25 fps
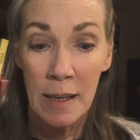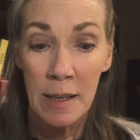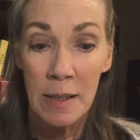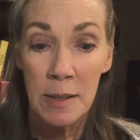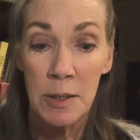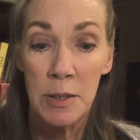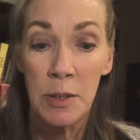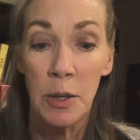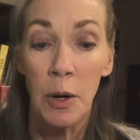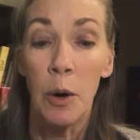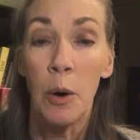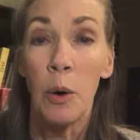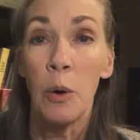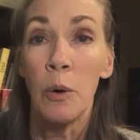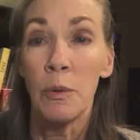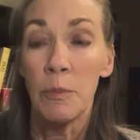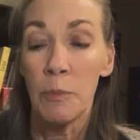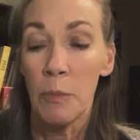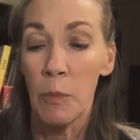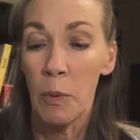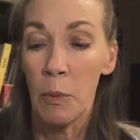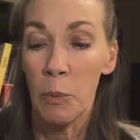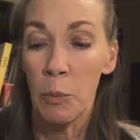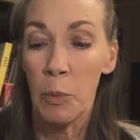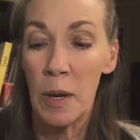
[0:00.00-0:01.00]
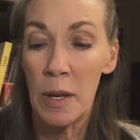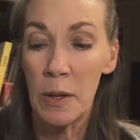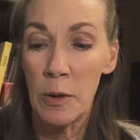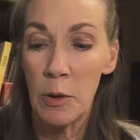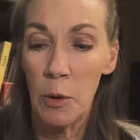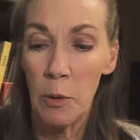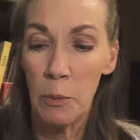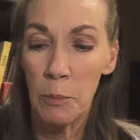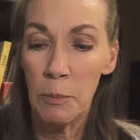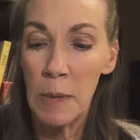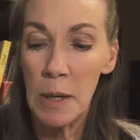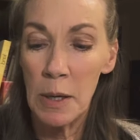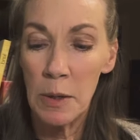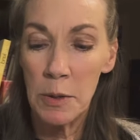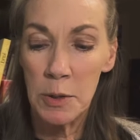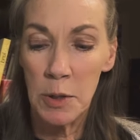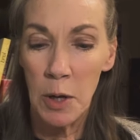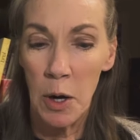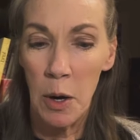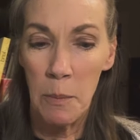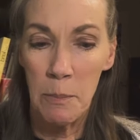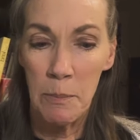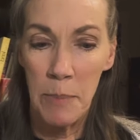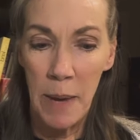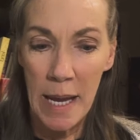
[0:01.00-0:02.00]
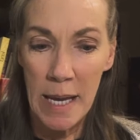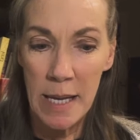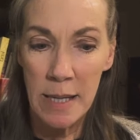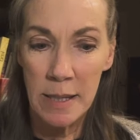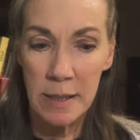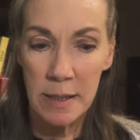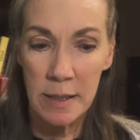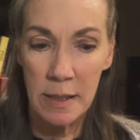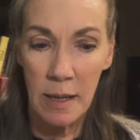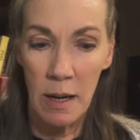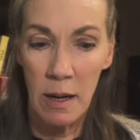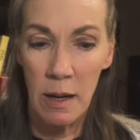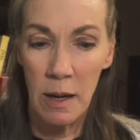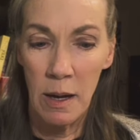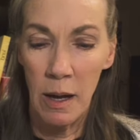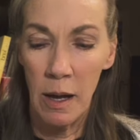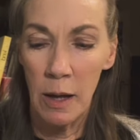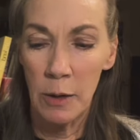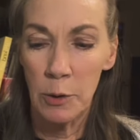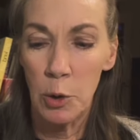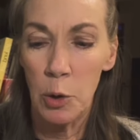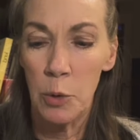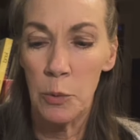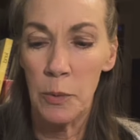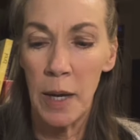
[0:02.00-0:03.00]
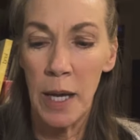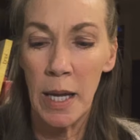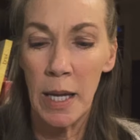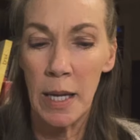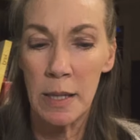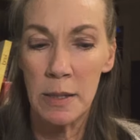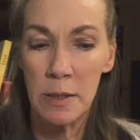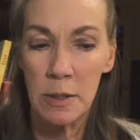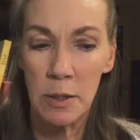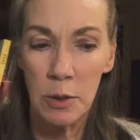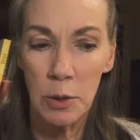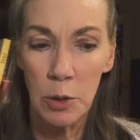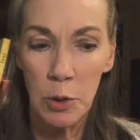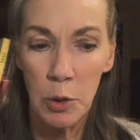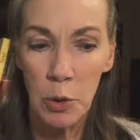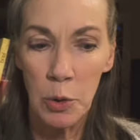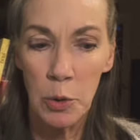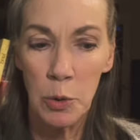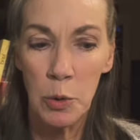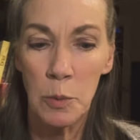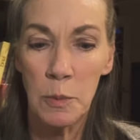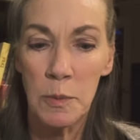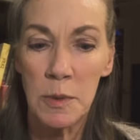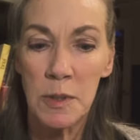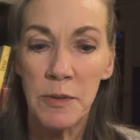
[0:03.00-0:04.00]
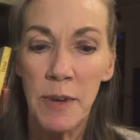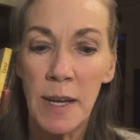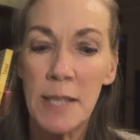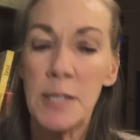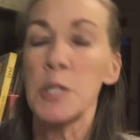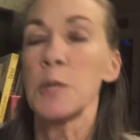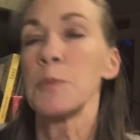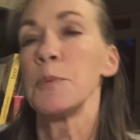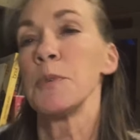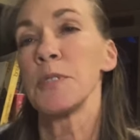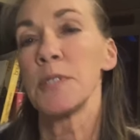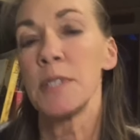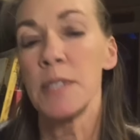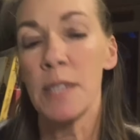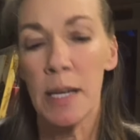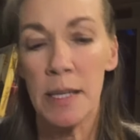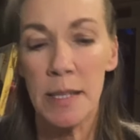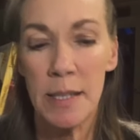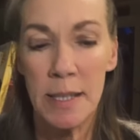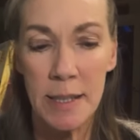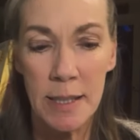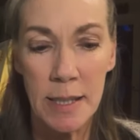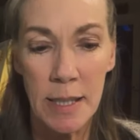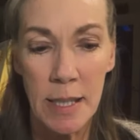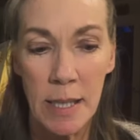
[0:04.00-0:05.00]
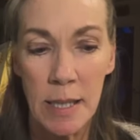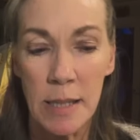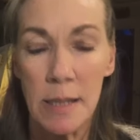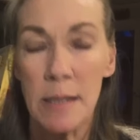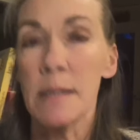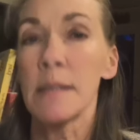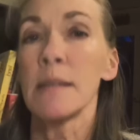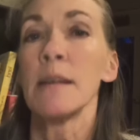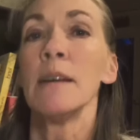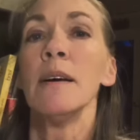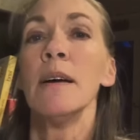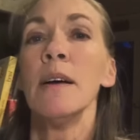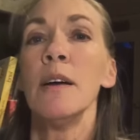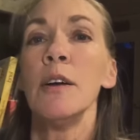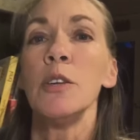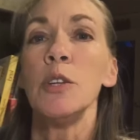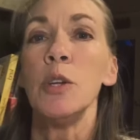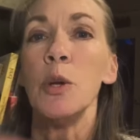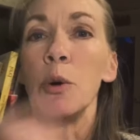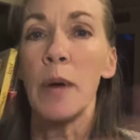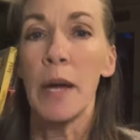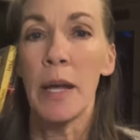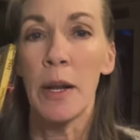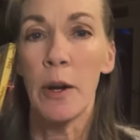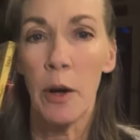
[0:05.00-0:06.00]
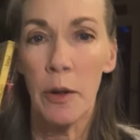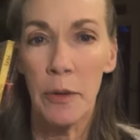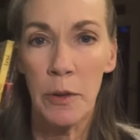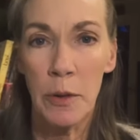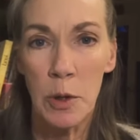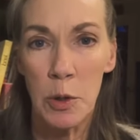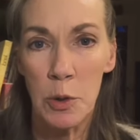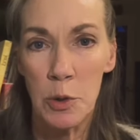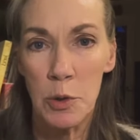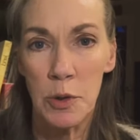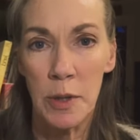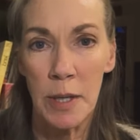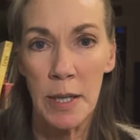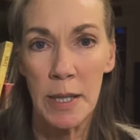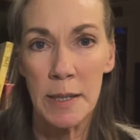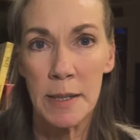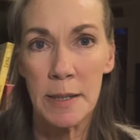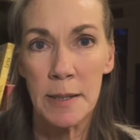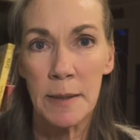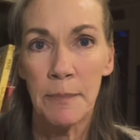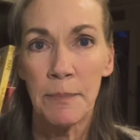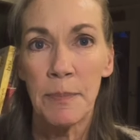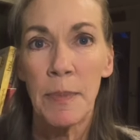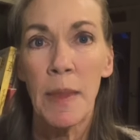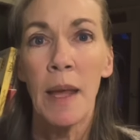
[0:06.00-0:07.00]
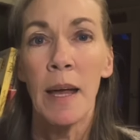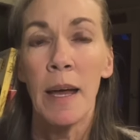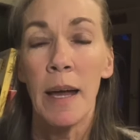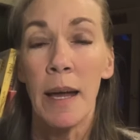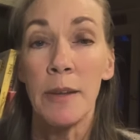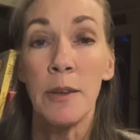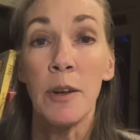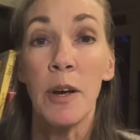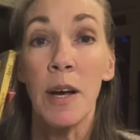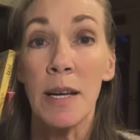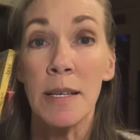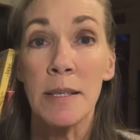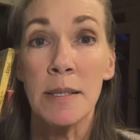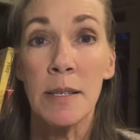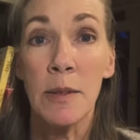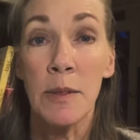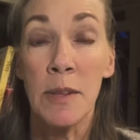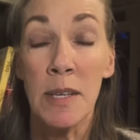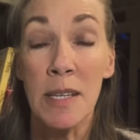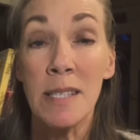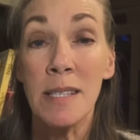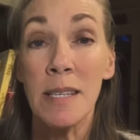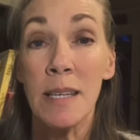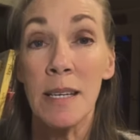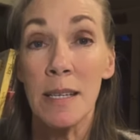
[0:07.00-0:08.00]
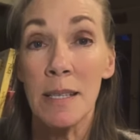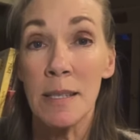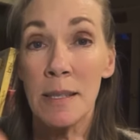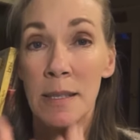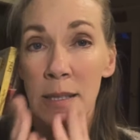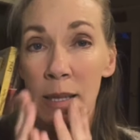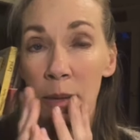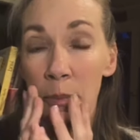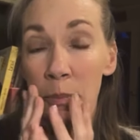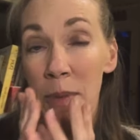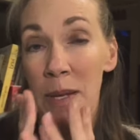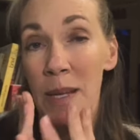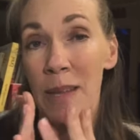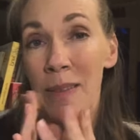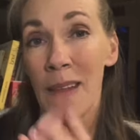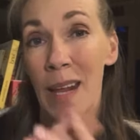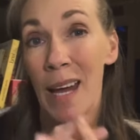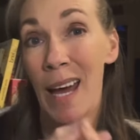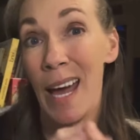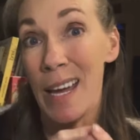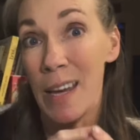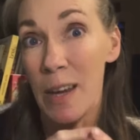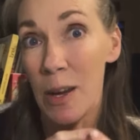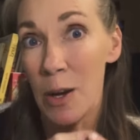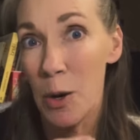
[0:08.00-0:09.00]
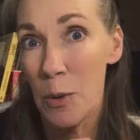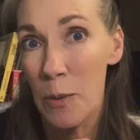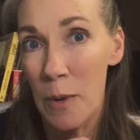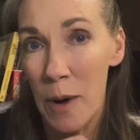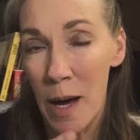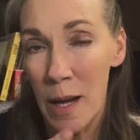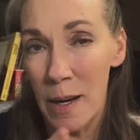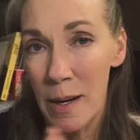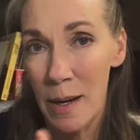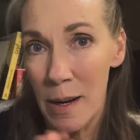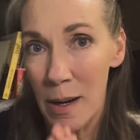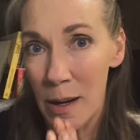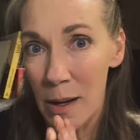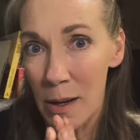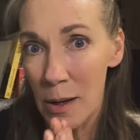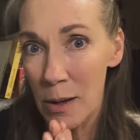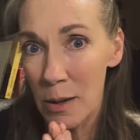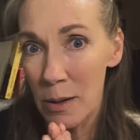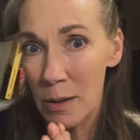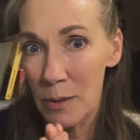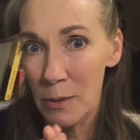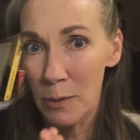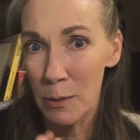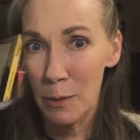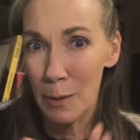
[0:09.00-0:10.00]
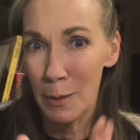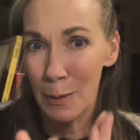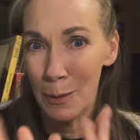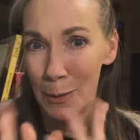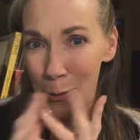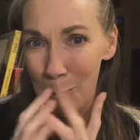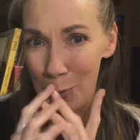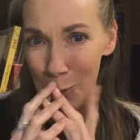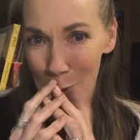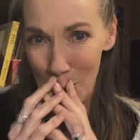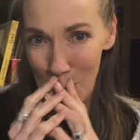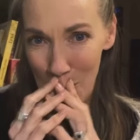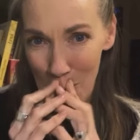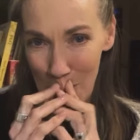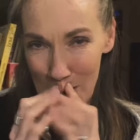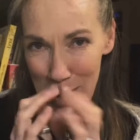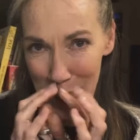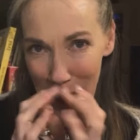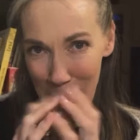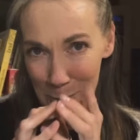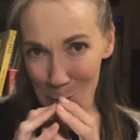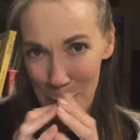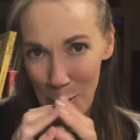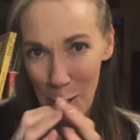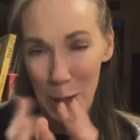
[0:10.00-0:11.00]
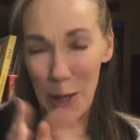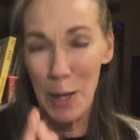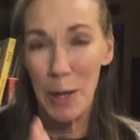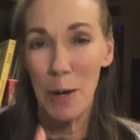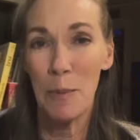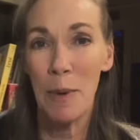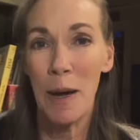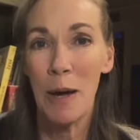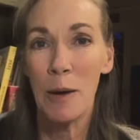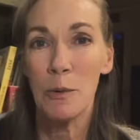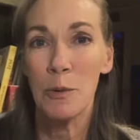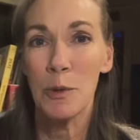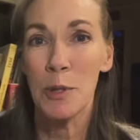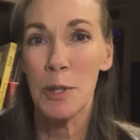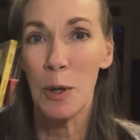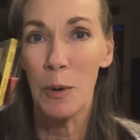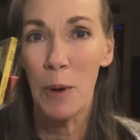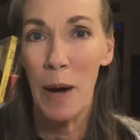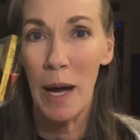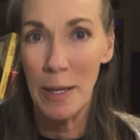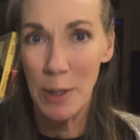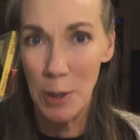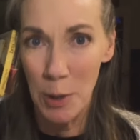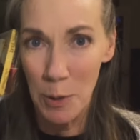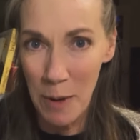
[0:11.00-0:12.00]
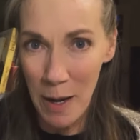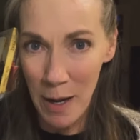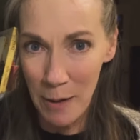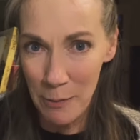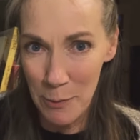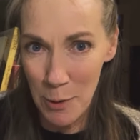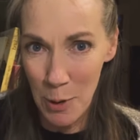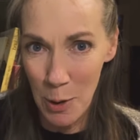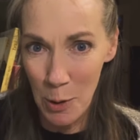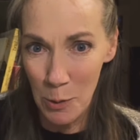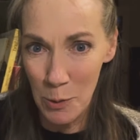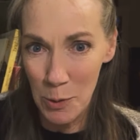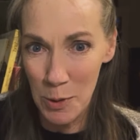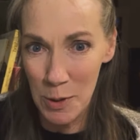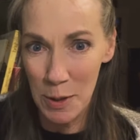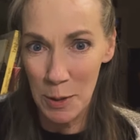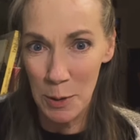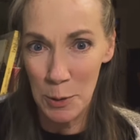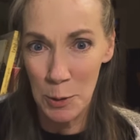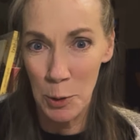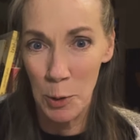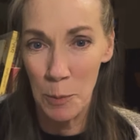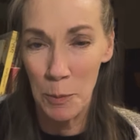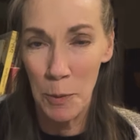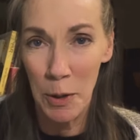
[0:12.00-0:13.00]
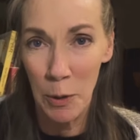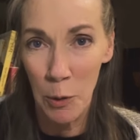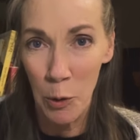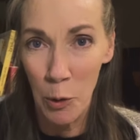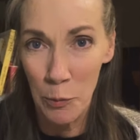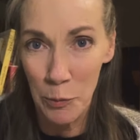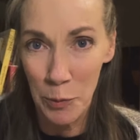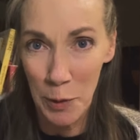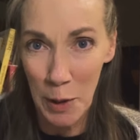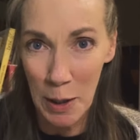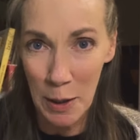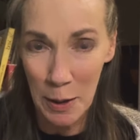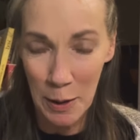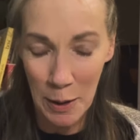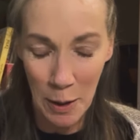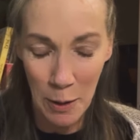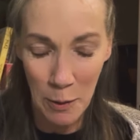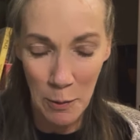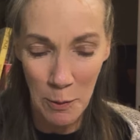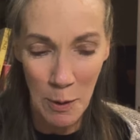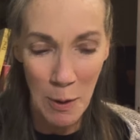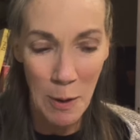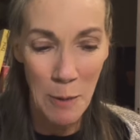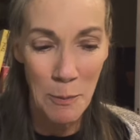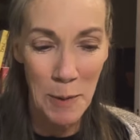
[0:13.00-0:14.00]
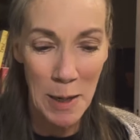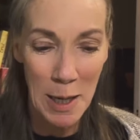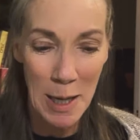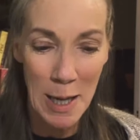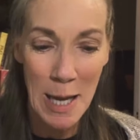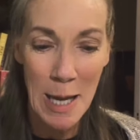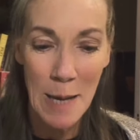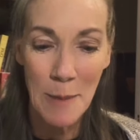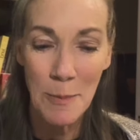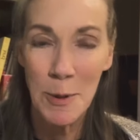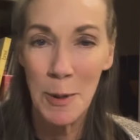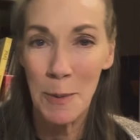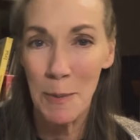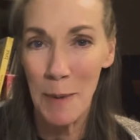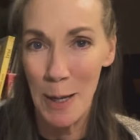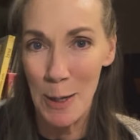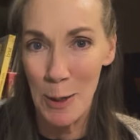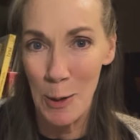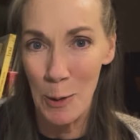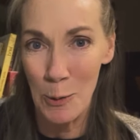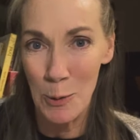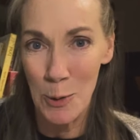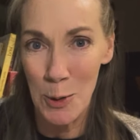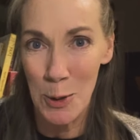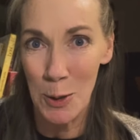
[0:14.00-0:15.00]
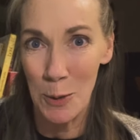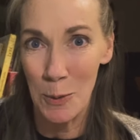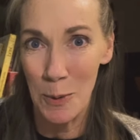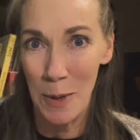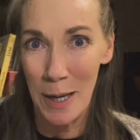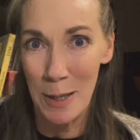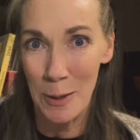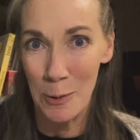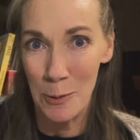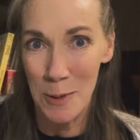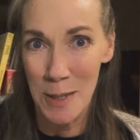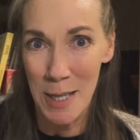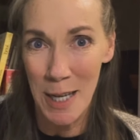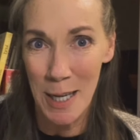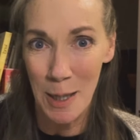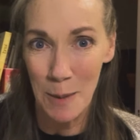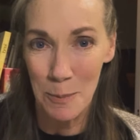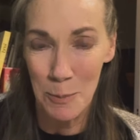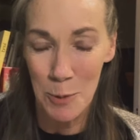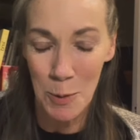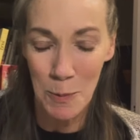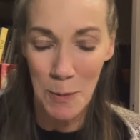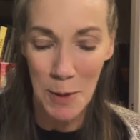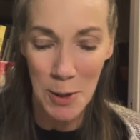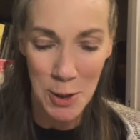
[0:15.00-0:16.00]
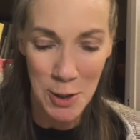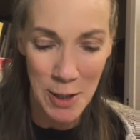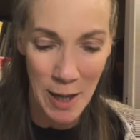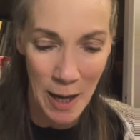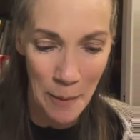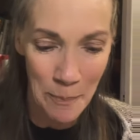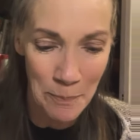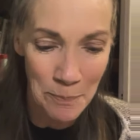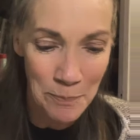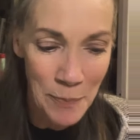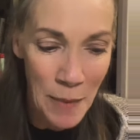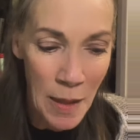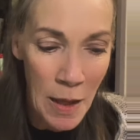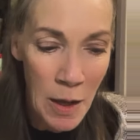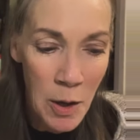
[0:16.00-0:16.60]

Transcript: So when your meals are based on grains, legumes, vegetables, nuts, seeds, you get all the nutrients. And you guys, this is something that I could go on and on for a long time talking about. So I do have notes. So I'm going to keep to my notes so I don't take up too much time.